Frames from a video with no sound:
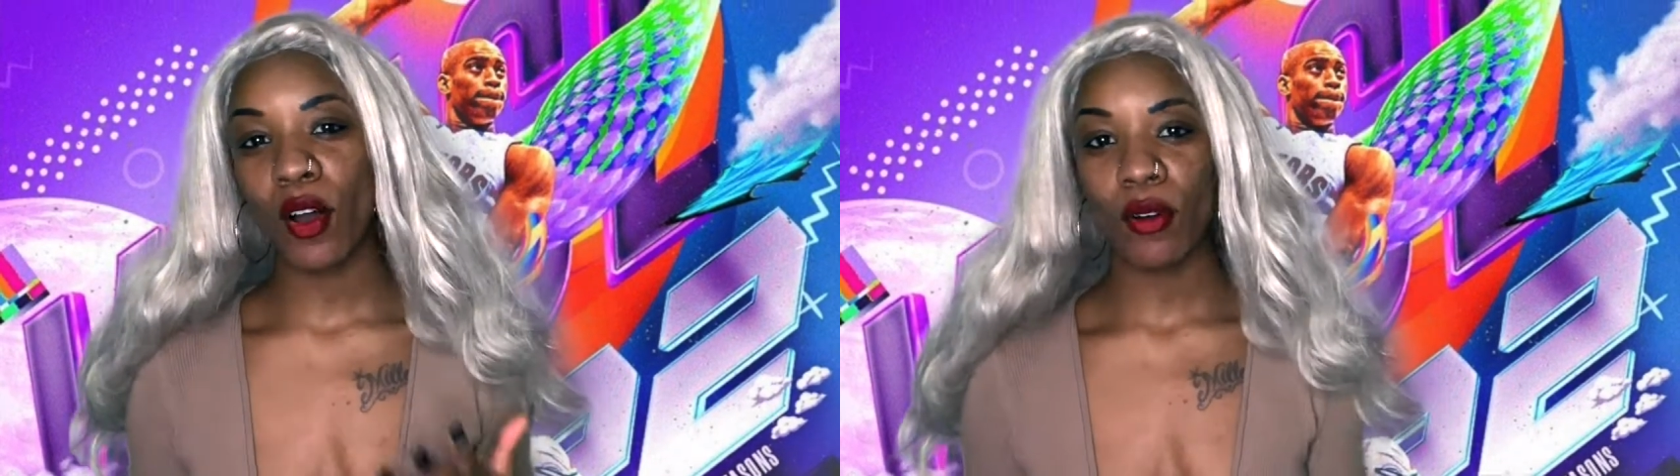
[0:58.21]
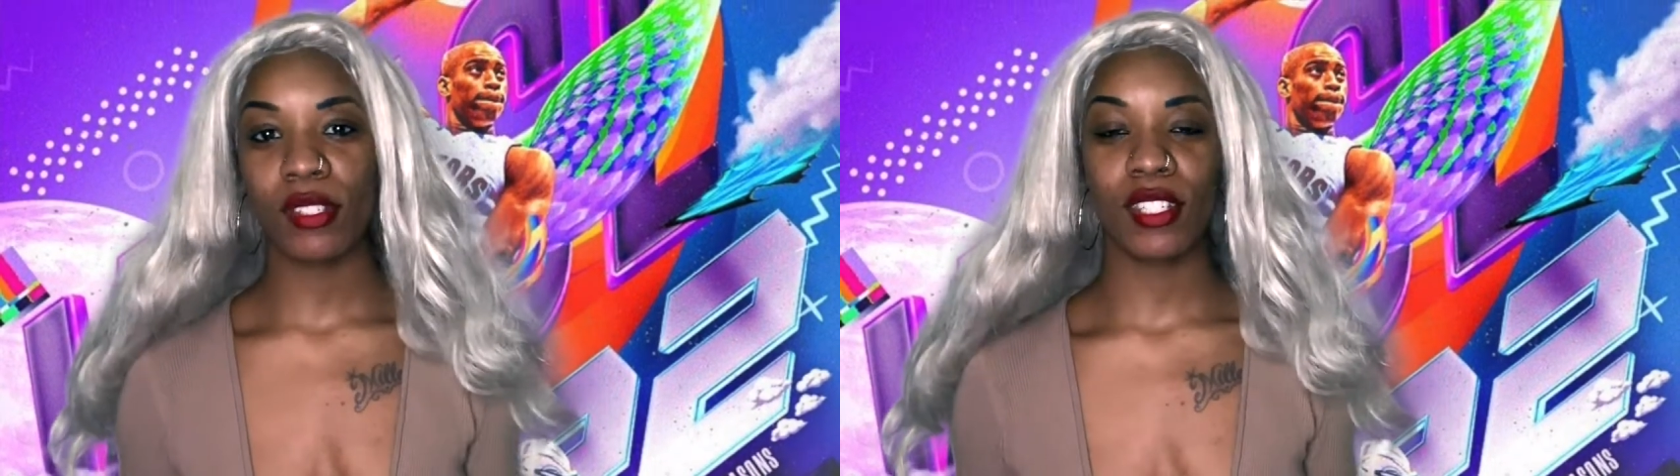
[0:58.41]

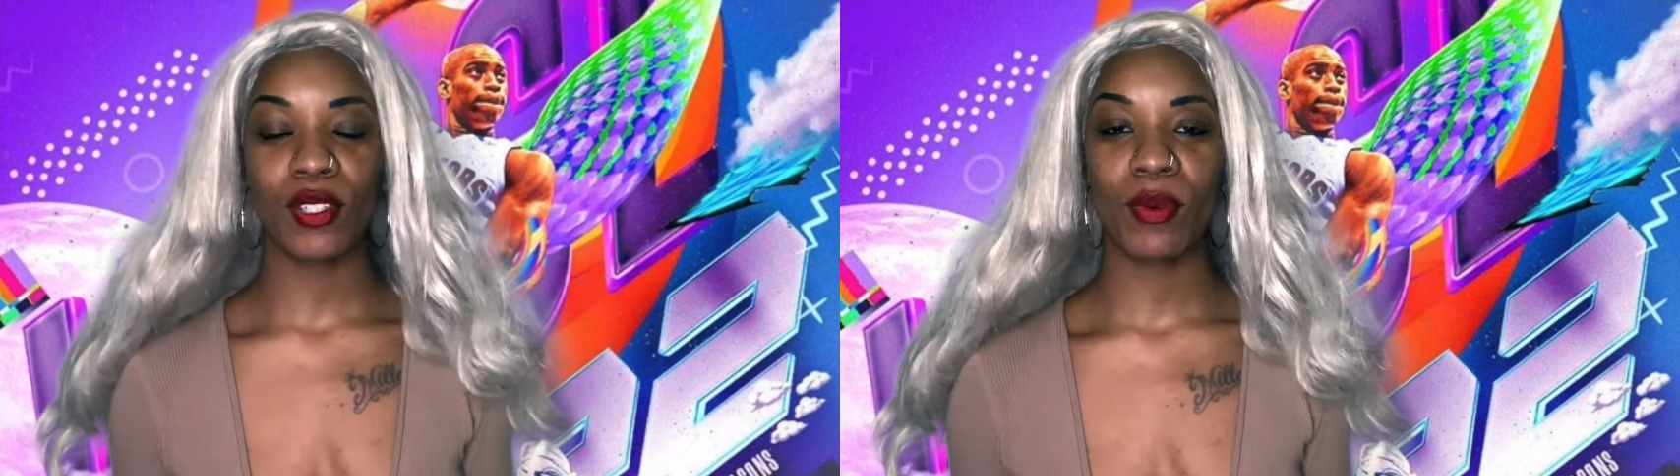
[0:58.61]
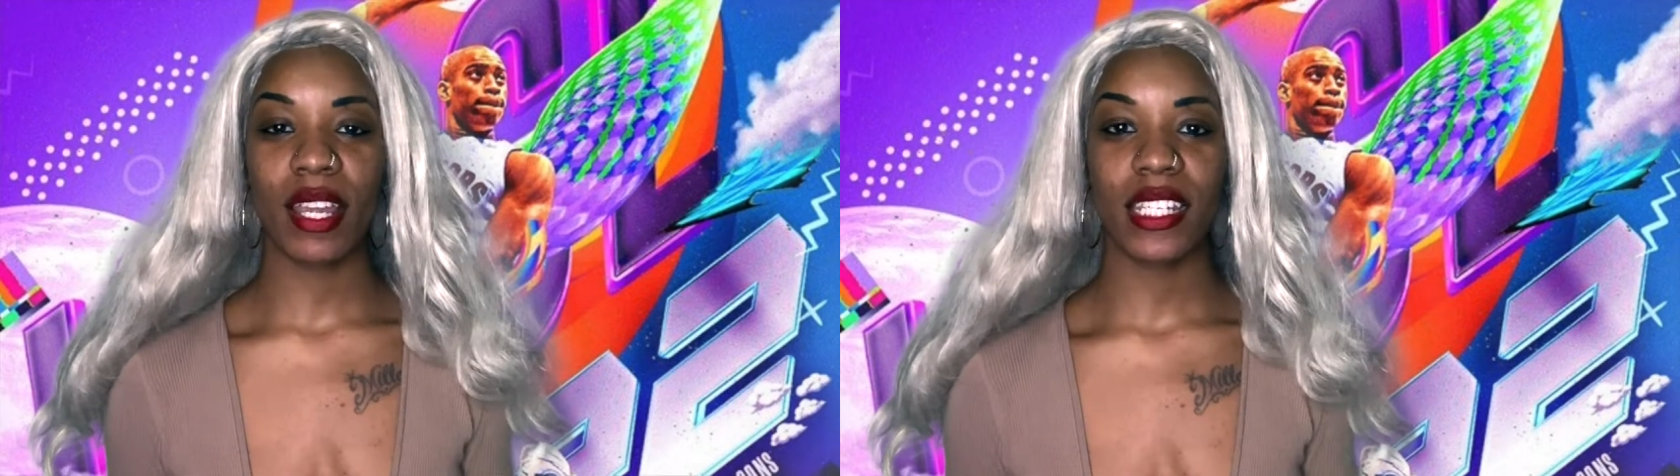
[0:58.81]
whole
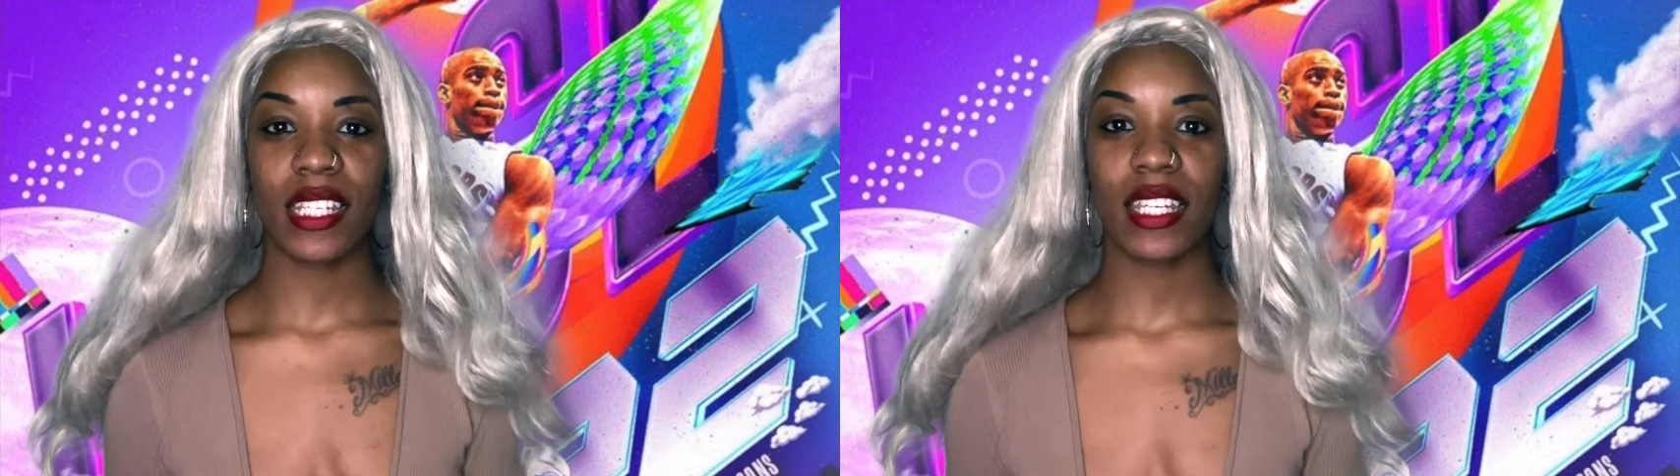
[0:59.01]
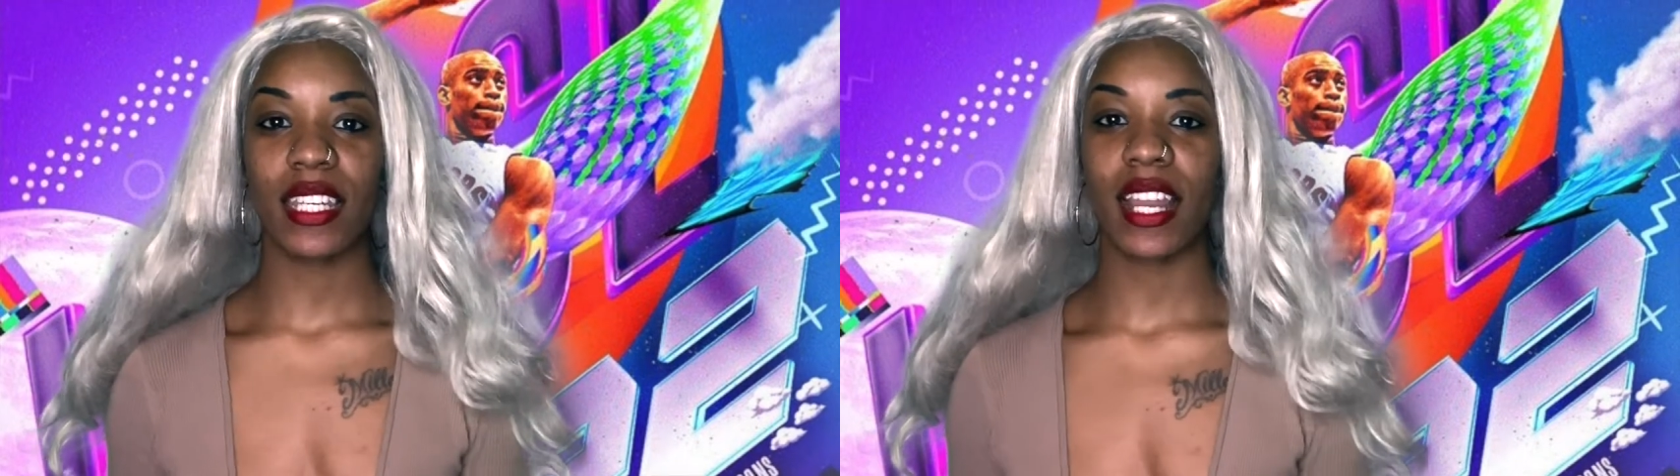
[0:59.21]

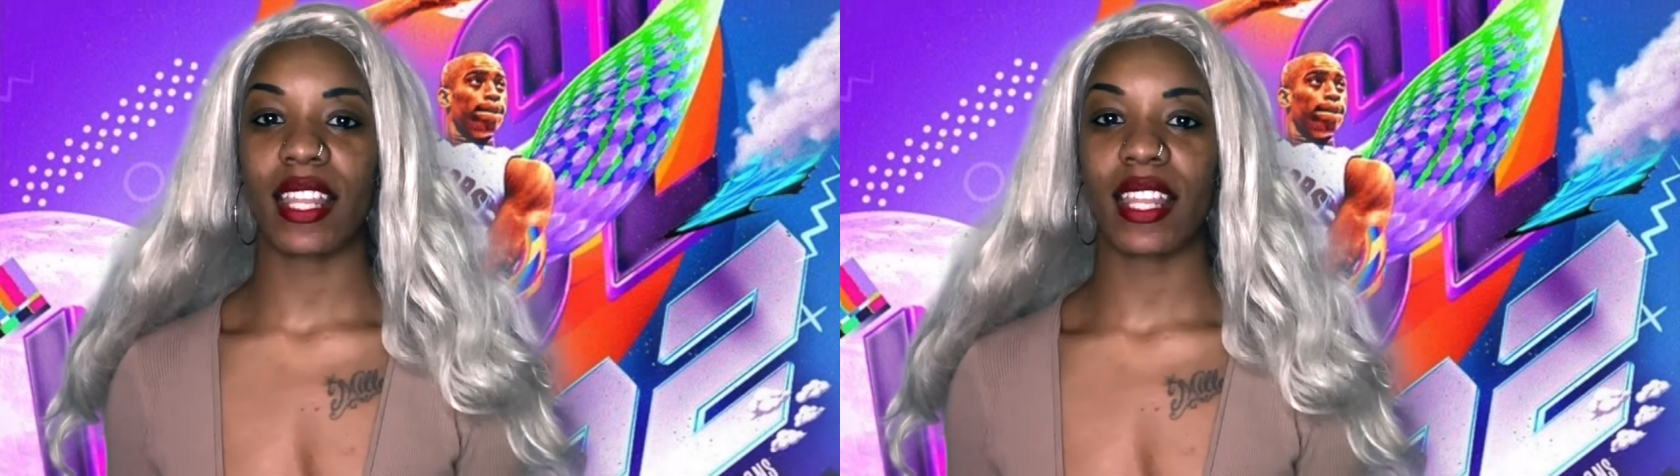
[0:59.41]
situation.